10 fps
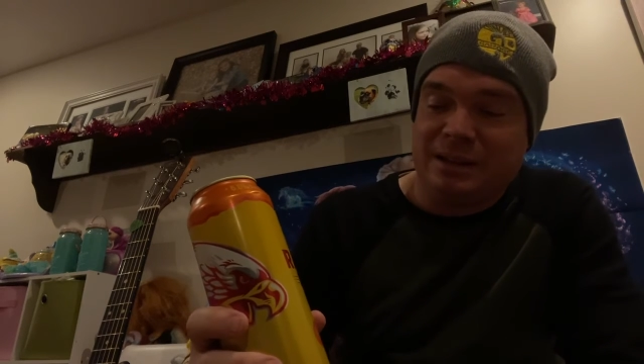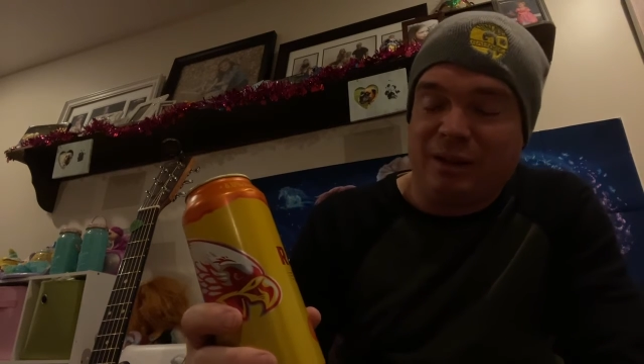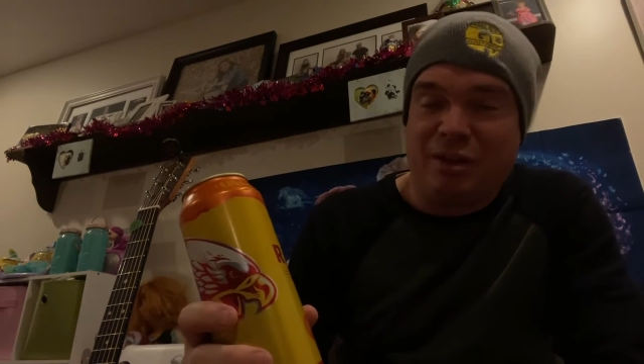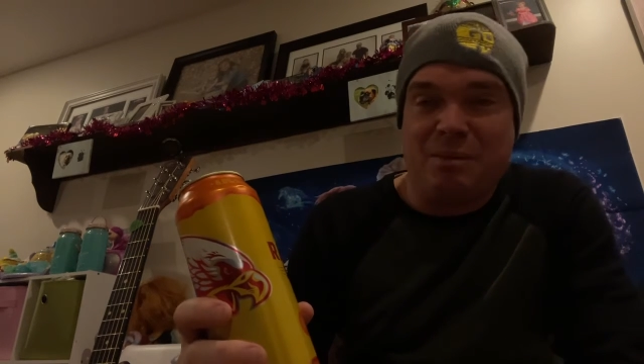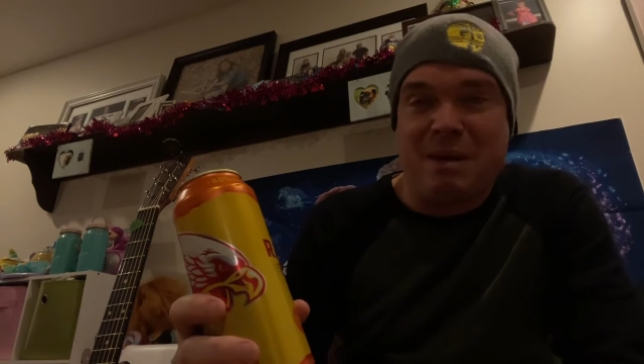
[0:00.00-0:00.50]
I
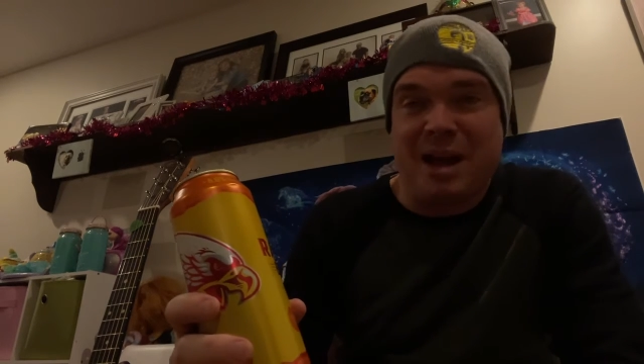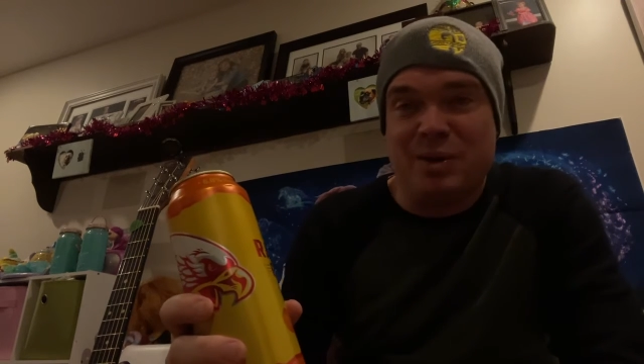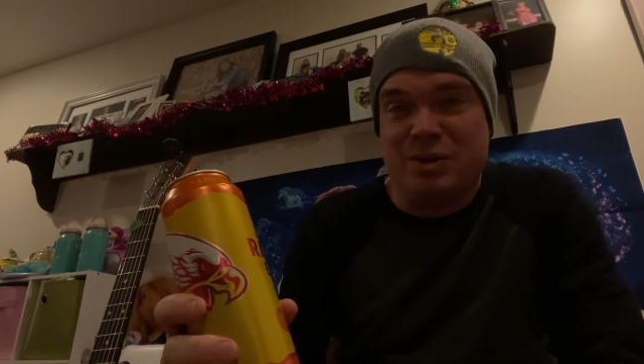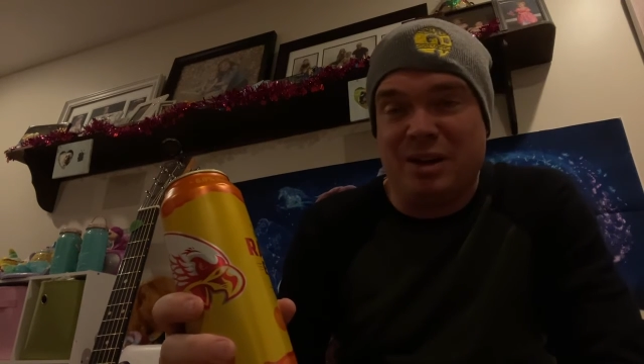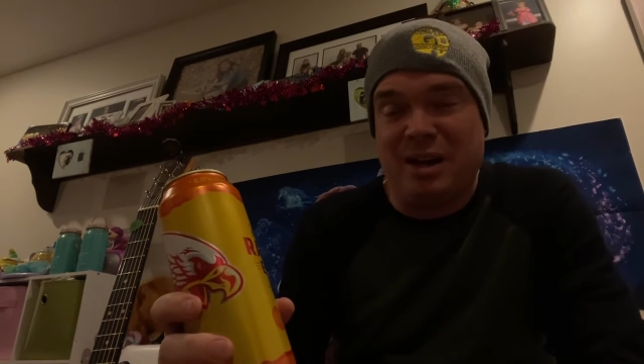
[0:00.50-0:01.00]
don't think mango
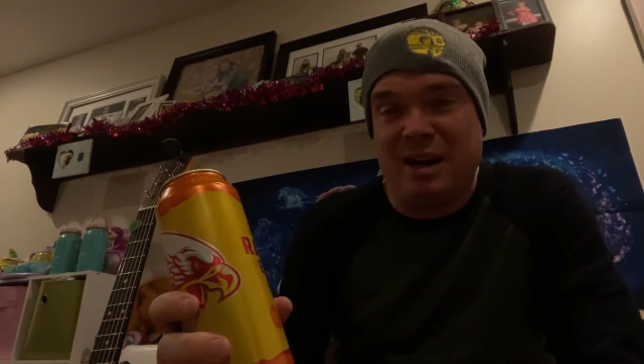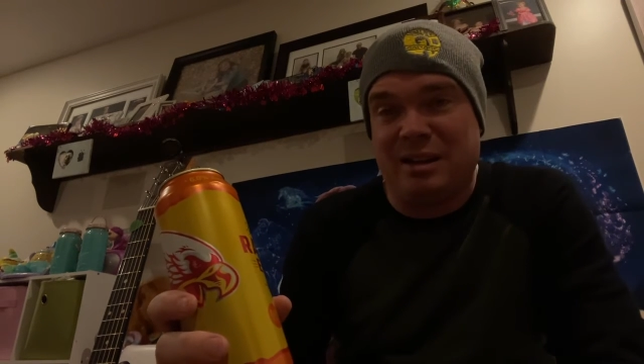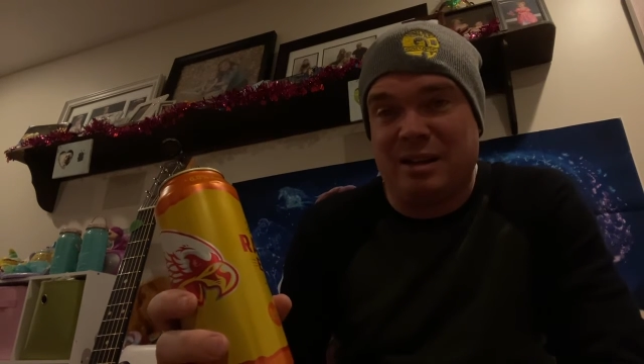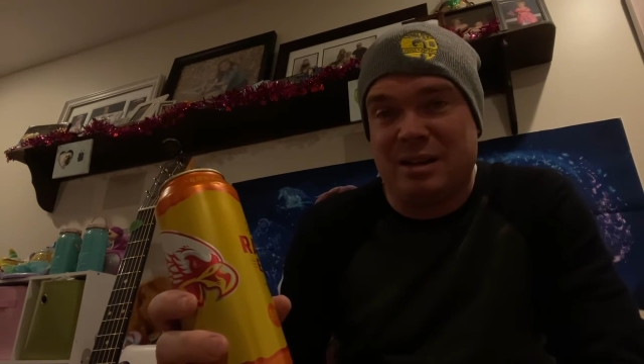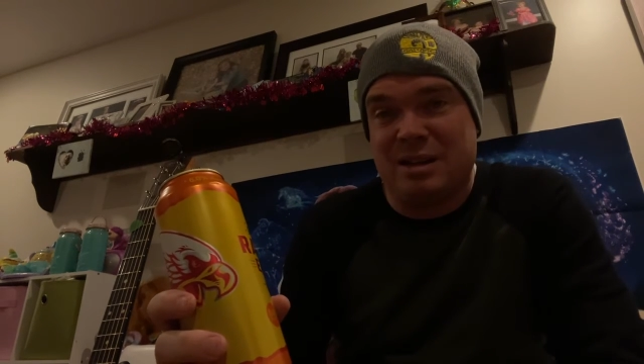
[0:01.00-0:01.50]
is good in
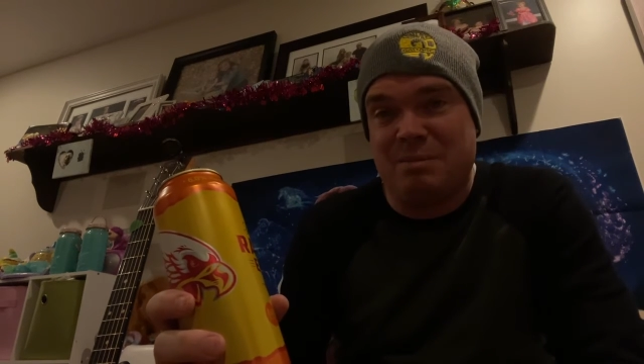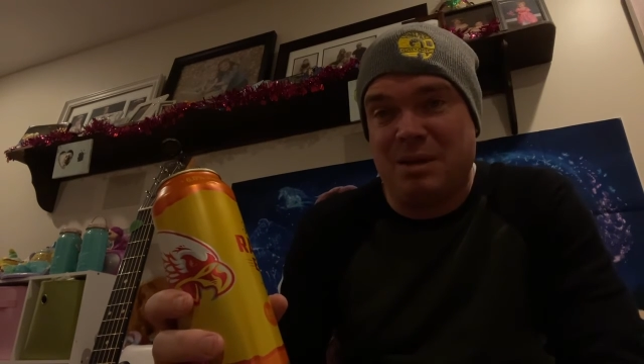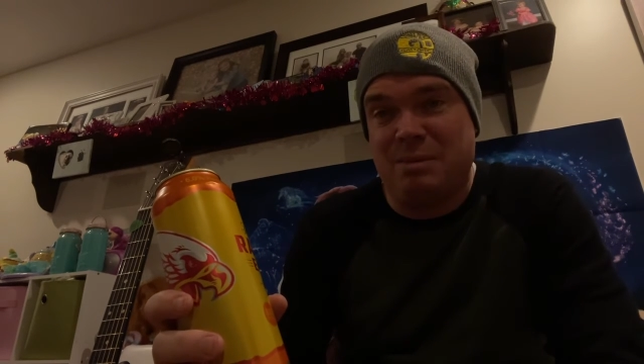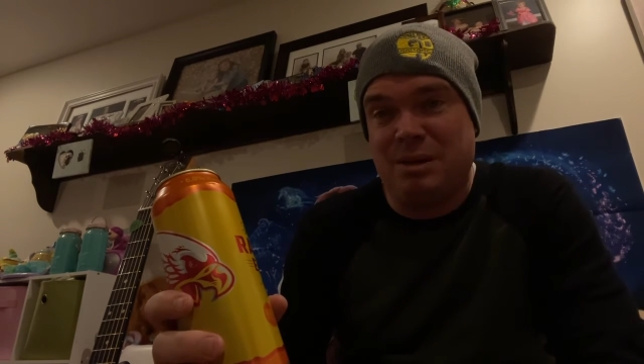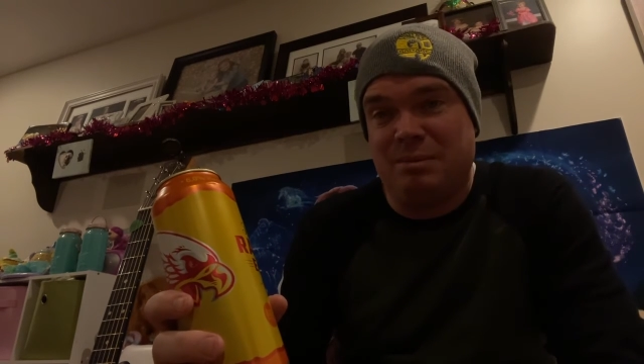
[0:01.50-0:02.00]
anything except
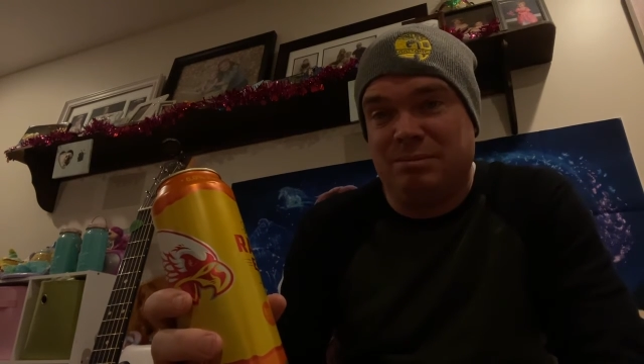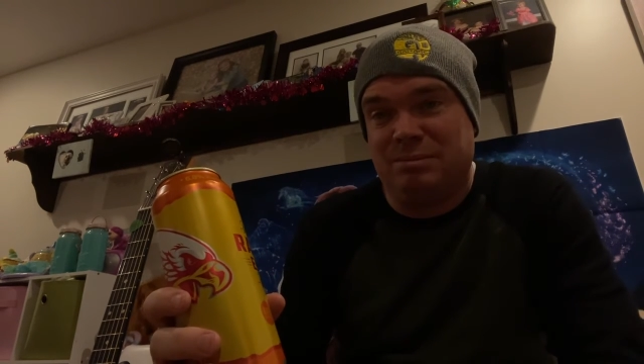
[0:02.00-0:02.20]
maybe,